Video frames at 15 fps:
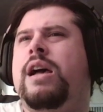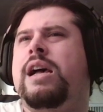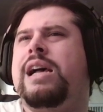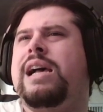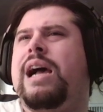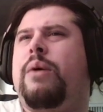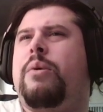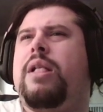
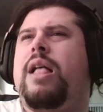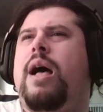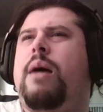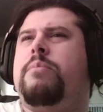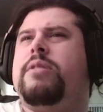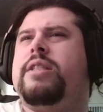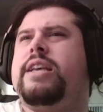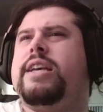I will
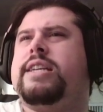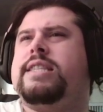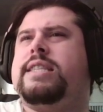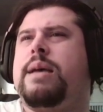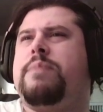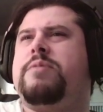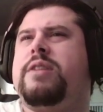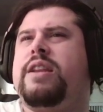humbly
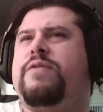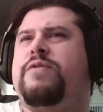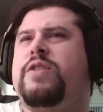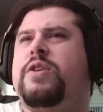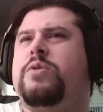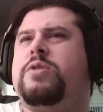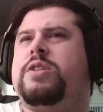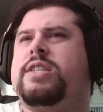accept it if
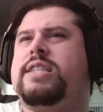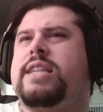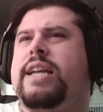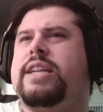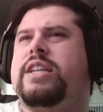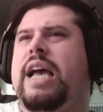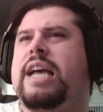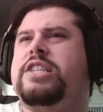you decide
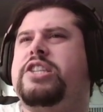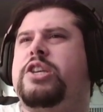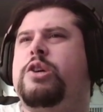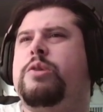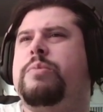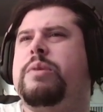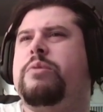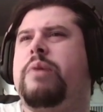to
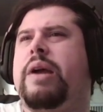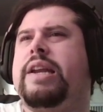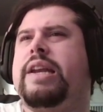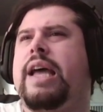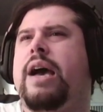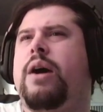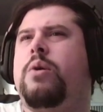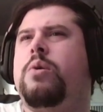execute me right
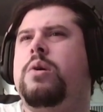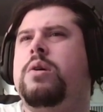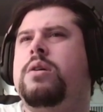now.